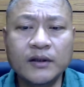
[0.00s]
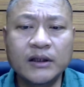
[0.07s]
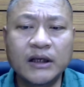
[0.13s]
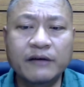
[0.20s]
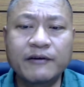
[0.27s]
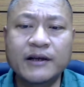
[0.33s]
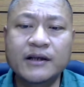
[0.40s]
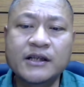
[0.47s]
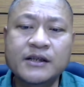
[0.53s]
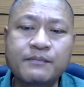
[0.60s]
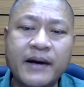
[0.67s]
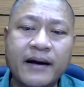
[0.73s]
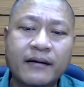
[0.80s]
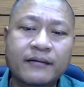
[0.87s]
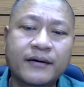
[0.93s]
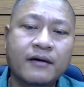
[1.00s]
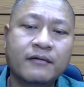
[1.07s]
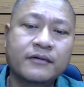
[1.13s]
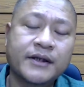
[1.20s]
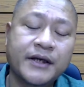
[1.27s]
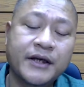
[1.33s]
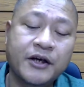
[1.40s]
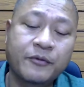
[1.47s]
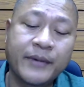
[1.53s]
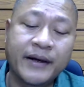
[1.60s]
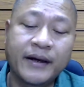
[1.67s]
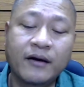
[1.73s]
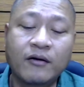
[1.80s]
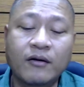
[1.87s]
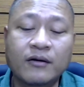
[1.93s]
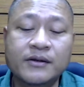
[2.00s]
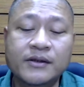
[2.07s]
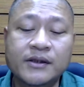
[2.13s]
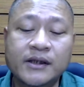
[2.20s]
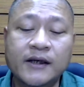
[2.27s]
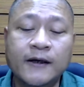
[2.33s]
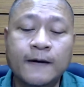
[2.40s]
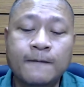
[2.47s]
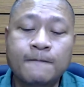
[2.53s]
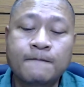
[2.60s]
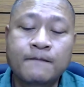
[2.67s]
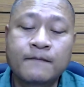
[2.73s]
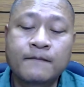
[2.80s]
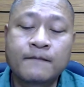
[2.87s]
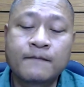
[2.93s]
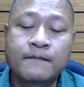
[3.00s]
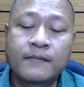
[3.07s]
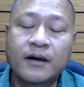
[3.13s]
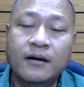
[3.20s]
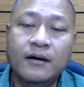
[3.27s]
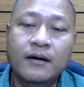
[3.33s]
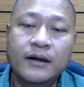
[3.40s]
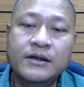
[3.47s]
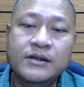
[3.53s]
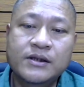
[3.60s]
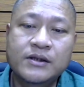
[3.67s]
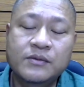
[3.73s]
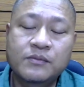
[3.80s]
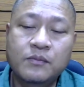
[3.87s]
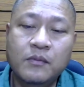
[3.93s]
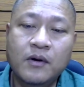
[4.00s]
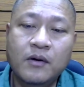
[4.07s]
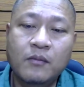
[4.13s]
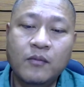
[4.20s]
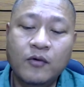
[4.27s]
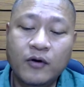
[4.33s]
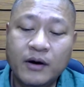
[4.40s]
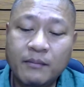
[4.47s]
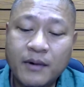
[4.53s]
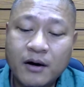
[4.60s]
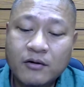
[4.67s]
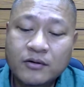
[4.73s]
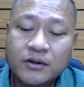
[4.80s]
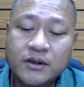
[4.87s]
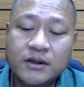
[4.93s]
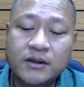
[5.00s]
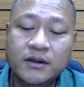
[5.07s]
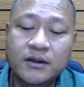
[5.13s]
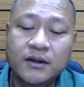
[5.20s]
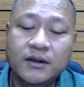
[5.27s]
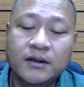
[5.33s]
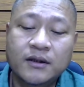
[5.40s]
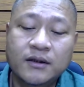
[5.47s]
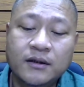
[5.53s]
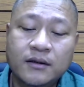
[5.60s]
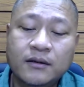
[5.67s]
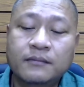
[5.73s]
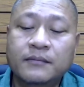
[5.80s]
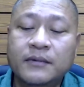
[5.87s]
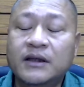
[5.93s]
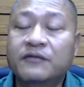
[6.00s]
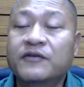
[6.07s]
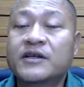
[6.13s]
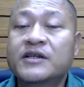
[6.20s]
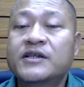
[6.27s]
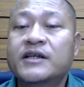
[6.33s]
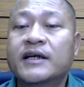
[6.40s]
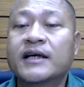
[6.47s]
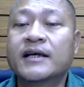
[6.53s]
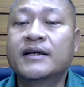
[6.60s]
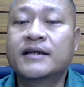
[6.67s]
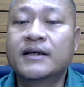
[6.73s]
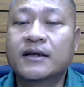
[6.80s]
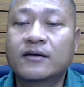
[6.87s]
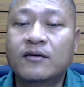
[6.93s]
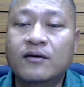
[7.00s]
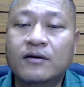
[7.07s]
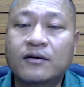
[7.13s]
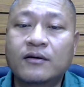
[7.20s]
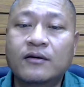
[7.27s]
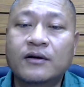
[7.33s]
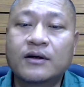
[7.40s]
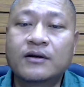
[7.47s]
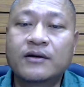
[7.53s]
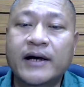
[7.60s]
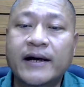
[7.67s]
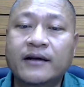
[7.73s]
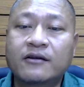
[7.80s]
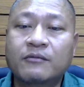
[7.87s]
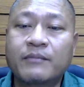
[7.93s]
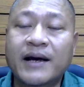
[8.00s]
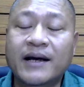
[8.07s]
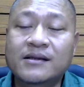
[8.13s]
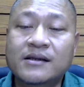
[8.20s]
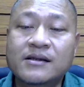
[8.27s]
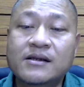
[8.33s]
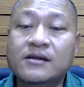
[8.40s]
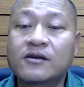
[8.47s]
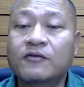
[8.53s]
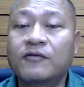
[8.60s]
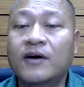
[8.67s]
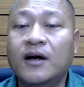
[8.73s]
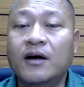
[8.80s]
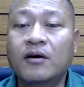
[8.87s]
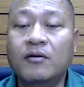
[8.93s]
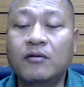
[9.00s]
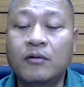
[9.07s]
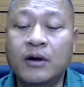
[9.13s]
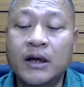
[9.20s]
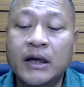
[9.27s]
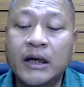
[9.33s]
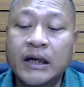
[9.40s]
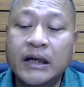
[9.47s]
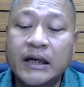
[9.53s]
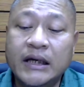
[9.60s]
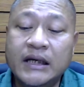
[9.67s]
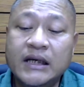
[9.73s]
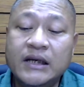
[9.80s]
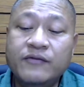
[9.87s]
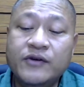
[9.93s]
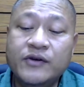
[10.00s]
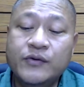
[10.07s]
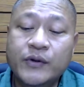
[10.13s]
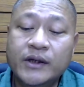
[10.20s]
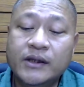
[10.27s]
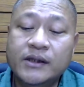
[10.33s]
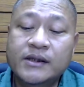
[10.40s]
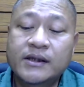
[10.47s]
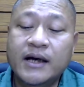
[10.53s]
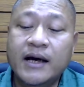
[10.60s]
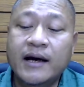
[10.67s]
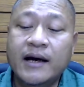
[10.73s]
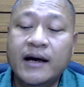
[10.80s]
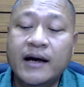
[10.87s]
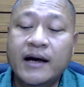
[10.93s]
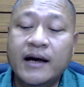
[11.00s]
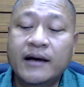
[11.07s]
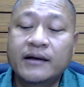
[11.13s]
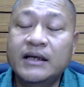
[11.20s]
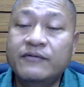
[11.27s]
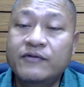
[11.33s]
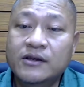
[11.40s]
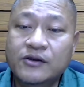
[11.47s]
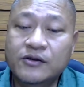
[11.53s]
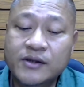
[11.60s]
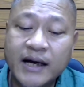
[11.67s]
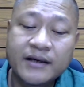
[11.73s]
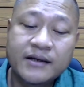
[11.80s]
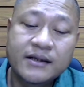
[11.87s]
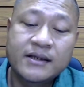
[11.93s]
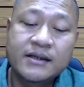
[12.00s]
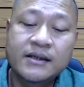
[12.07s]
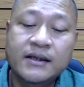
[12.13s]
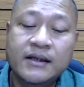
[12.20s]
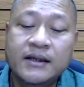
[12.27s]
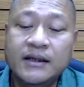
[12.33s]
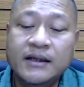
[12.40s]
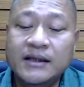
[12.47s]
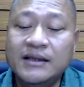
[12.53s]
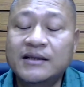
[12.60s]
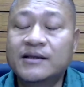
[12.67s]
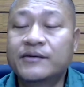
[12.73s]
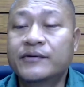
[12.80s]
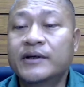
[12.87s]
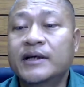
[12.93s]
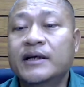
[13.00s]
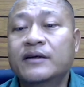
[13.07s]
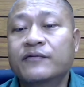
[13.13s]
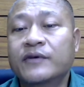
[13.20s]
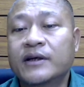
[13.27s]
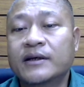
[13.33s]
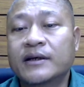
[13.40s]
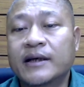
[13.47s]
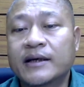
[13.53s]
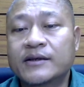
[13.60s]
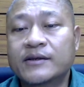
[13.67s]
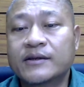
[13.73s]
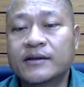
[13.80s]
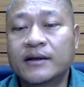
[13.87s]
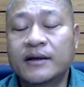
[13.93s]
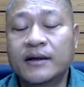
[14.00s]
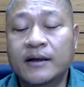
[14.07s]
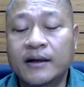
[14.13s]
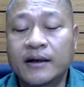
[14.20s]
given this background, human ecology is more about investigating or trying to make sense of how individuals and individual societies interrelate with nature